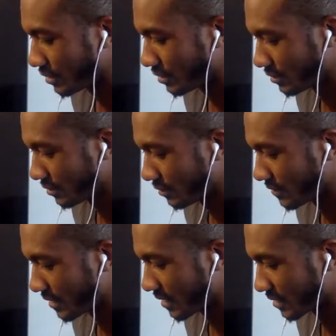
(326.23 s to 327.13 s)
What was
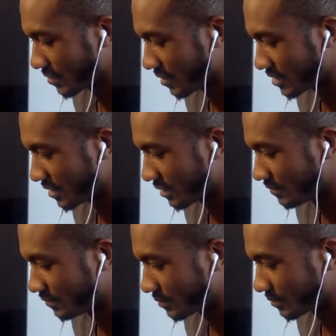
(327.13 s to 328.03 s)
my next question?
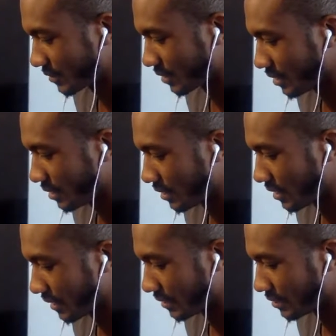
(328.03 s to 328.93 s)
I
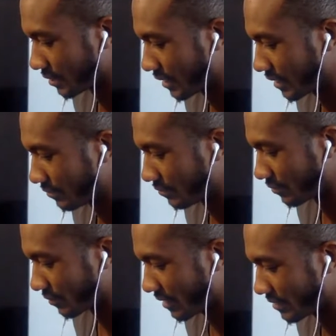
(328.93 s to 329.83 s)
gotta look. I didn't
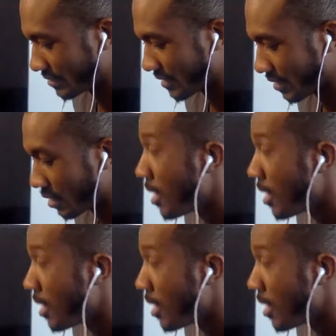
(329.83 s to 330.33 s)
write this down.